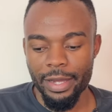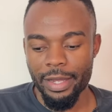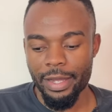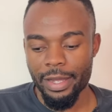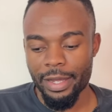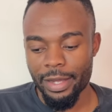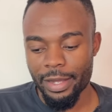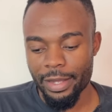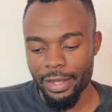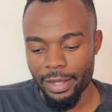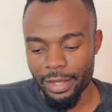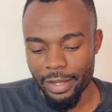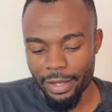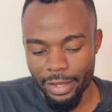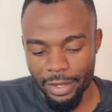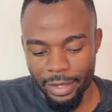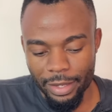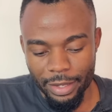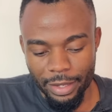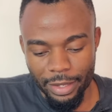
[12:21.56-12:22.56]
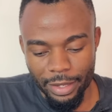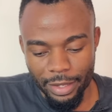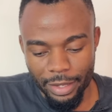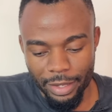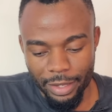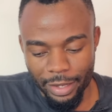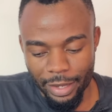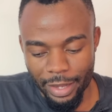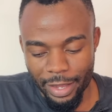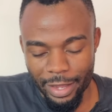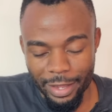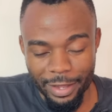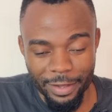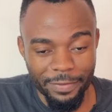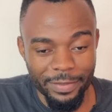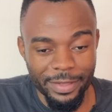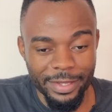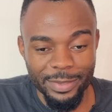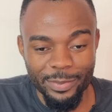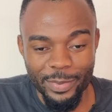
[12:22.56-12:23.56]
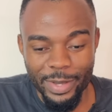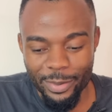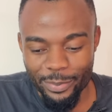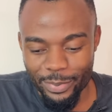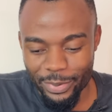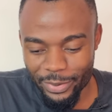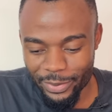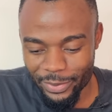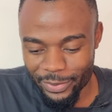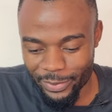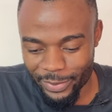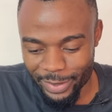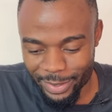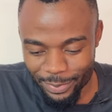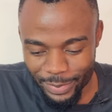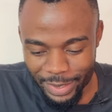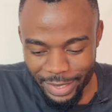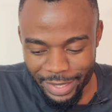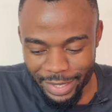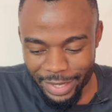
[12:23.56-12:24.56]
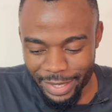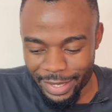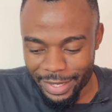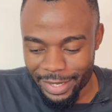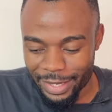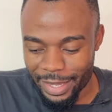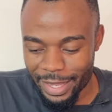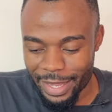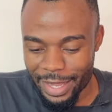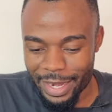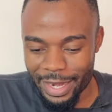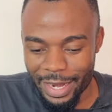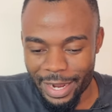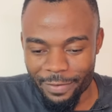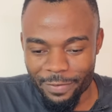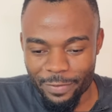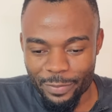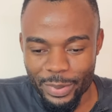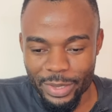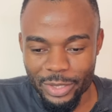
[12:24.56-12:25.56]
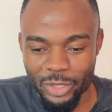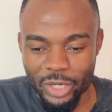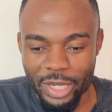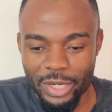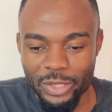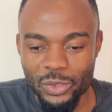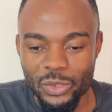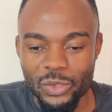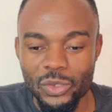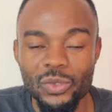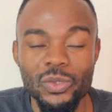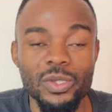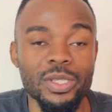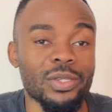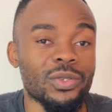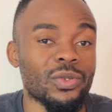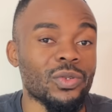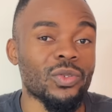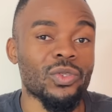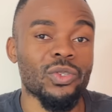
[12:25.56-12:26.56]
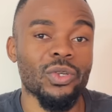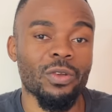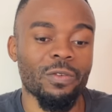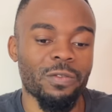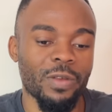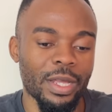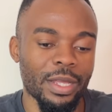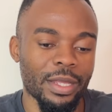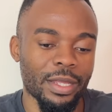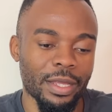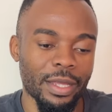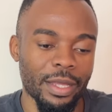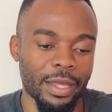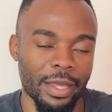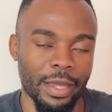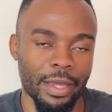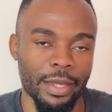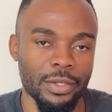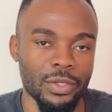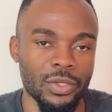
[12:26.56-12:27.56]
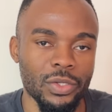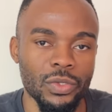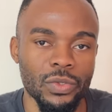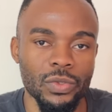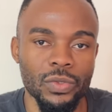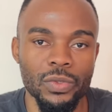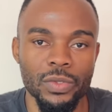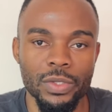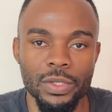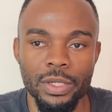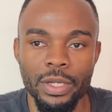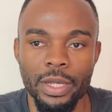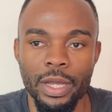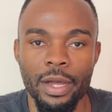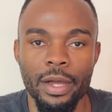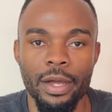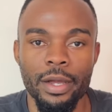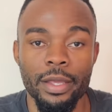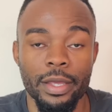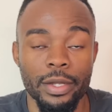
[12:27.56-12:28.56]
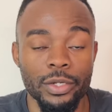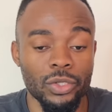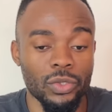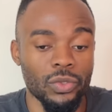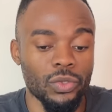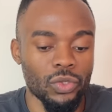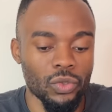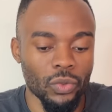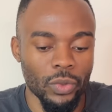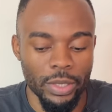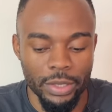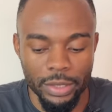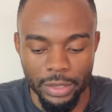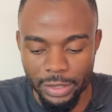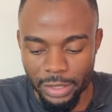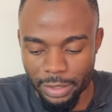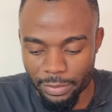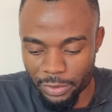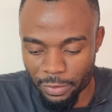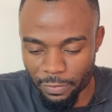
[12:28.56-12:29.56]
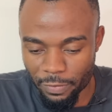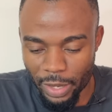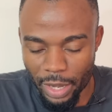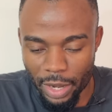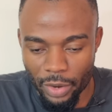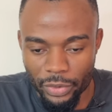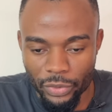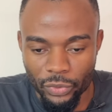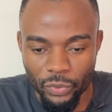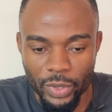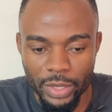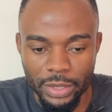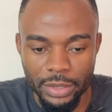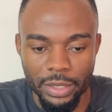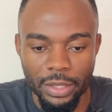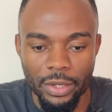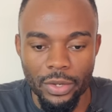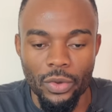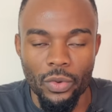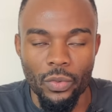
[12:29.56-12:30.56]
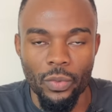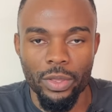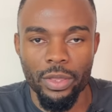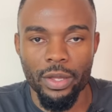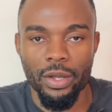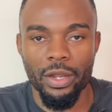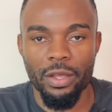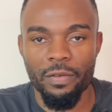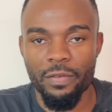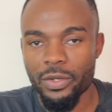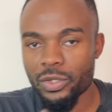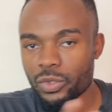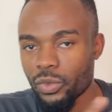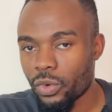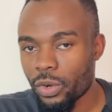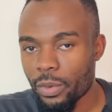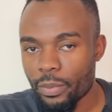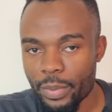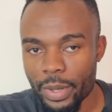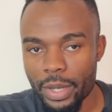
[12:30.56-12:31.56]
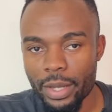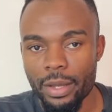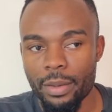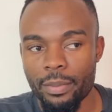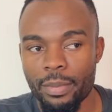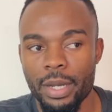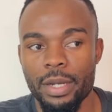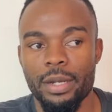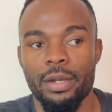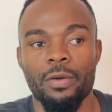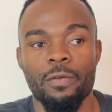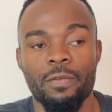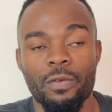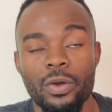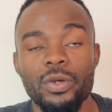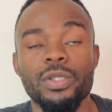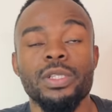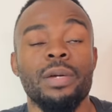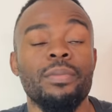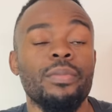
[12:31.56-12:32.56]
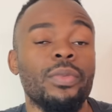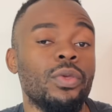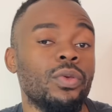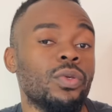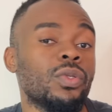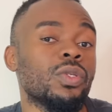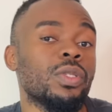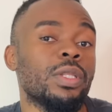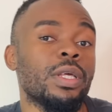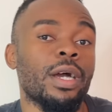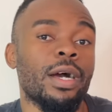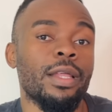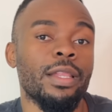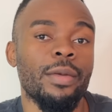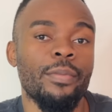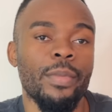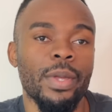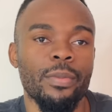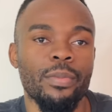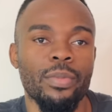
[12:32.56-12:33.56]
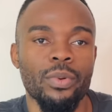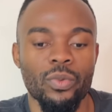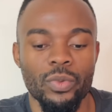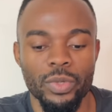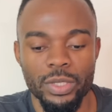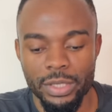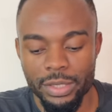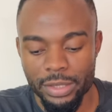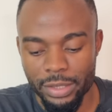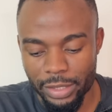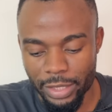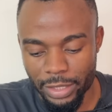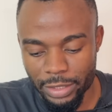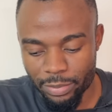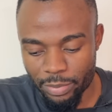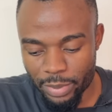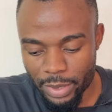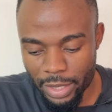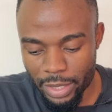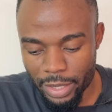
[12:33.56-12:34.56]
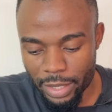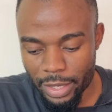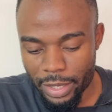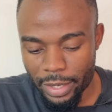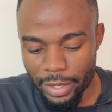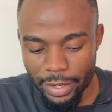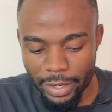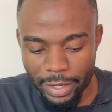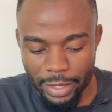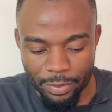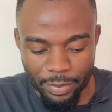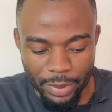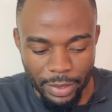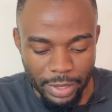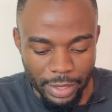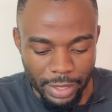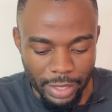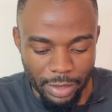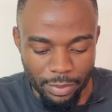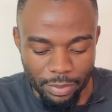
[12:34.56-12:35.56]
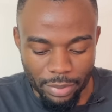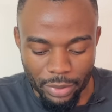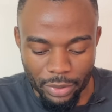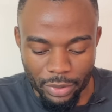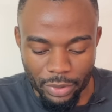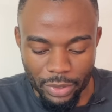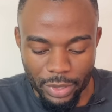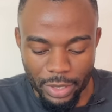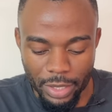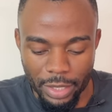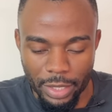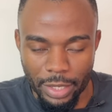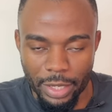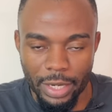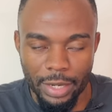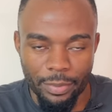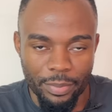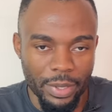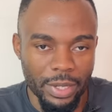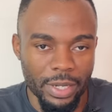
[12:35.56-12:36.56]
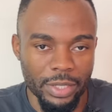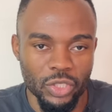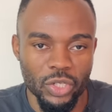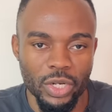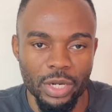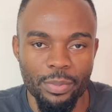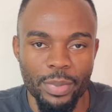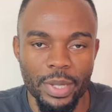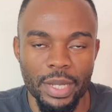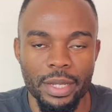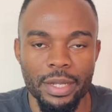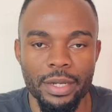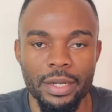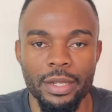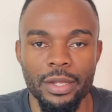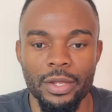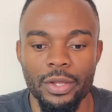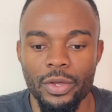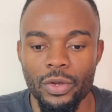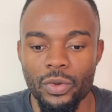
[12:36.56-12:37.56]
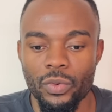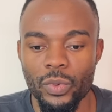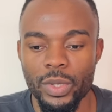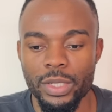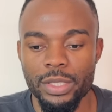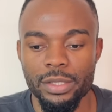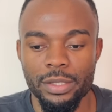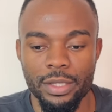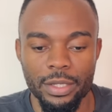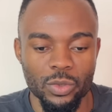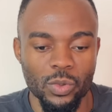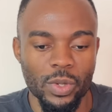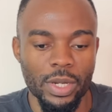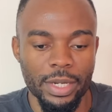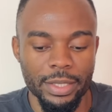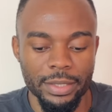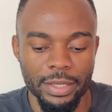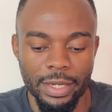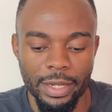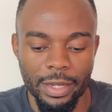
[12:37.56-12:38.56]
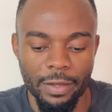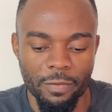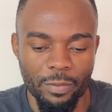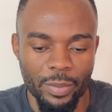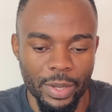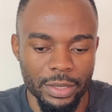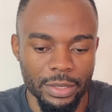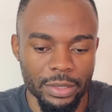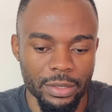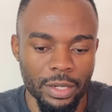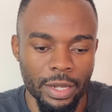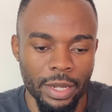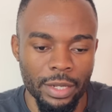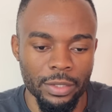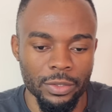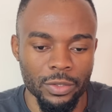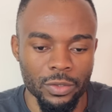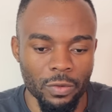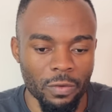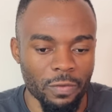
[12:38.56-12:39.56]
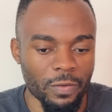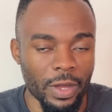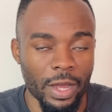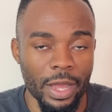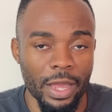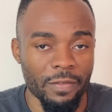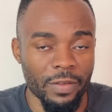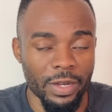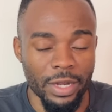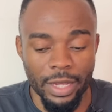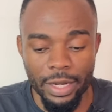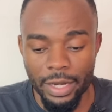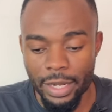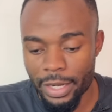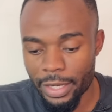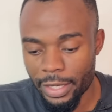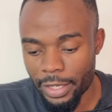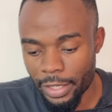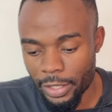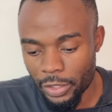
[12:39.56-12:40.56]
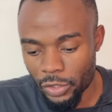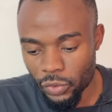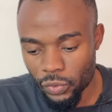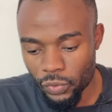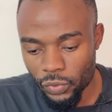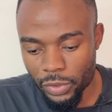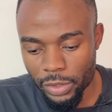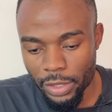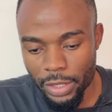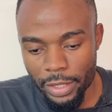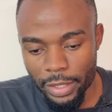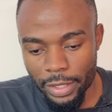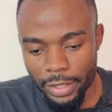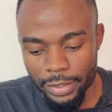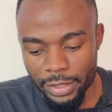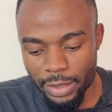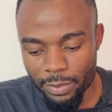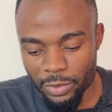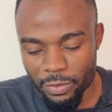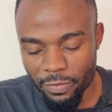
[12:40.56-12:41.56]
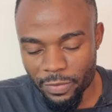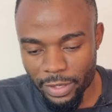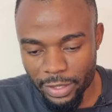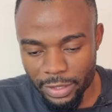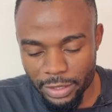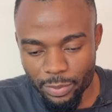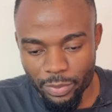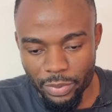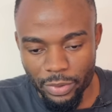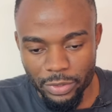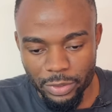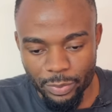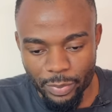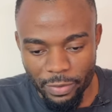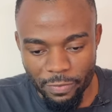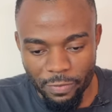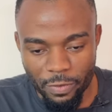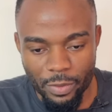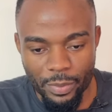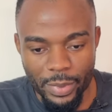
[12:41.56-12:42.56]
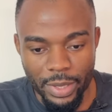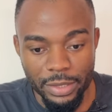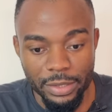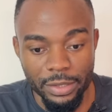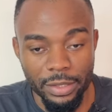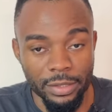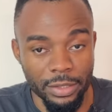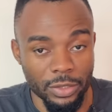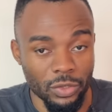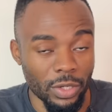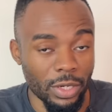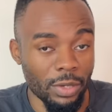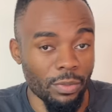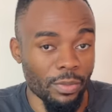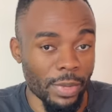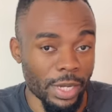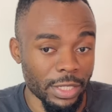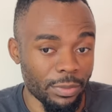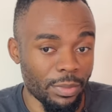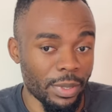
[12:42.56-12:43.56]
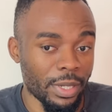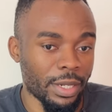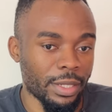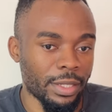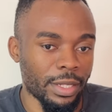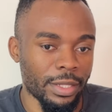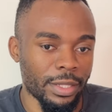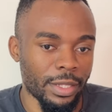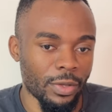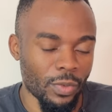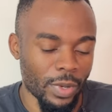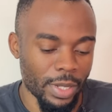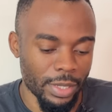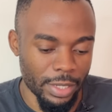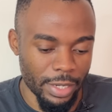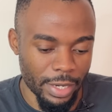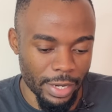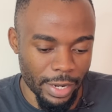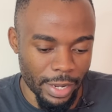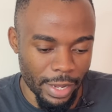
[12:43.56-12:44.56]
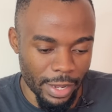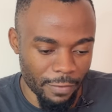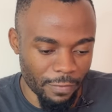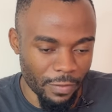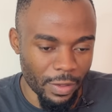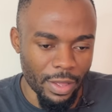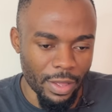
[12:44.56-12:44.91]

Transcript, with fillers: I I I have this MacBook with me, and I've been trying to use it to sort of like get to use uh, get used to it in terms of how it works without having to compare. But of course, I'm used to the other MacBook, which has touch bar and a bigger keyboard and a bigger trackpad, which this one doesn't have. But so far, I haven't had any issues in terms of the response performance. It's actually much better than the one that I have.